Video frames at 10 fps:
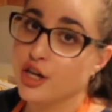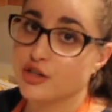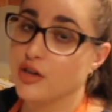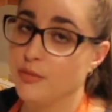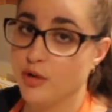
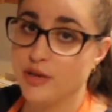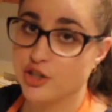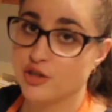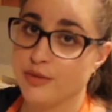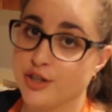So I'm gonna make
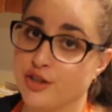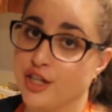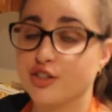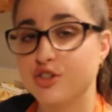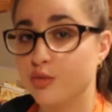sure mine are
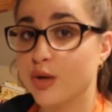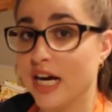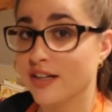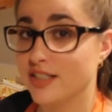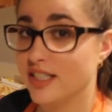like super
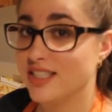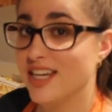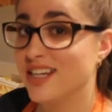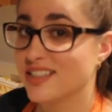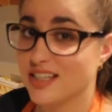al
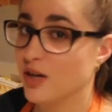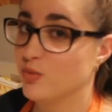dente because I